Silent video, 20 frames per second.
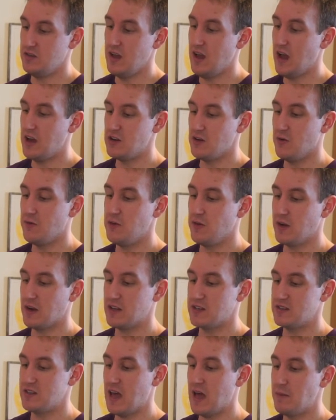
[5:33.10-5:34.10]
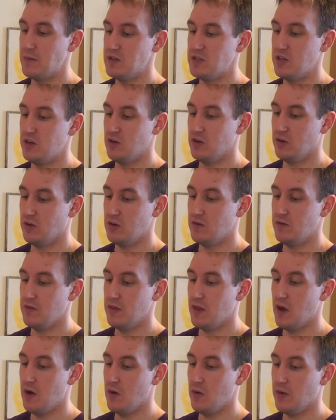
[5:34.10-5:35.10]
don't feel like it's that material,
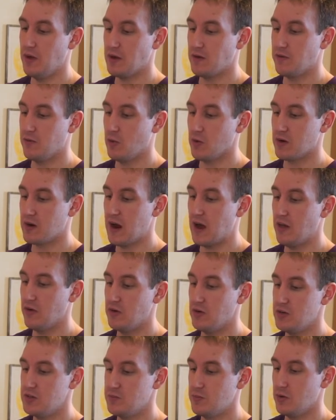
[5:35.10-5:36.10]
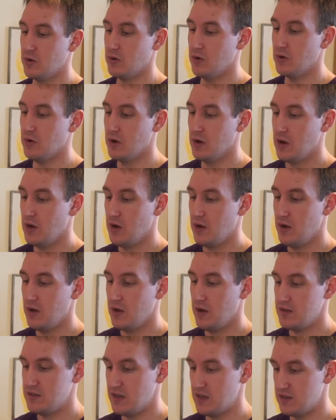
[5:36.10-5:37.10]
even though like 4 calories per,
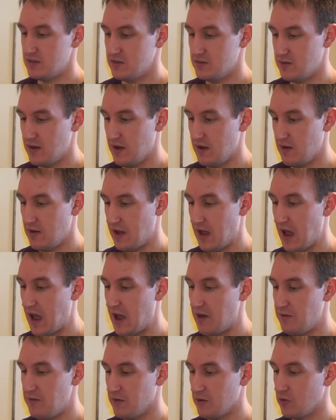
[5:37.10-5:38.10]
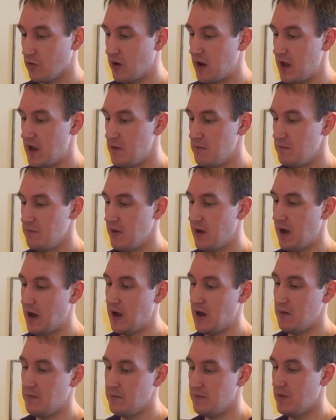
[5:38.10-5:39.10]
it says half a gram.
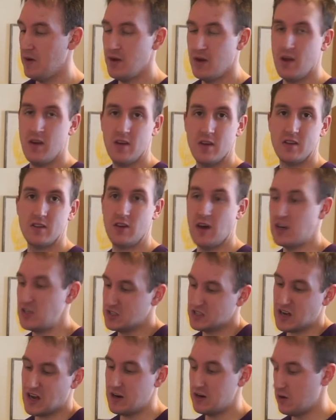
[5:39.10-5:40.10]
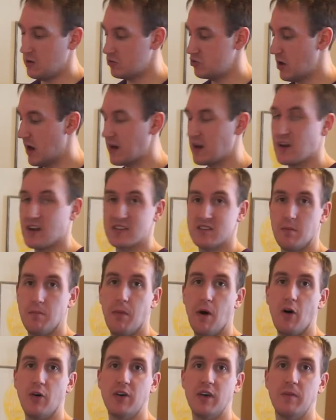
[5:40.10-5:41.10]
So I just kind of don't track it because I'm
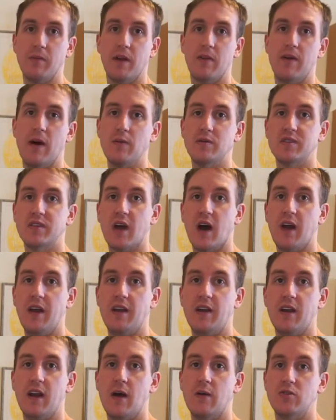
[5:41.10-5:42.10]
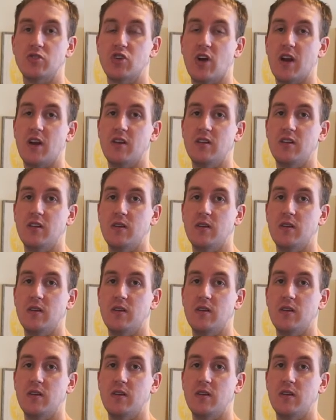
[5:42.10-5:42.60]
bulking. But if I was cutting and I was trying to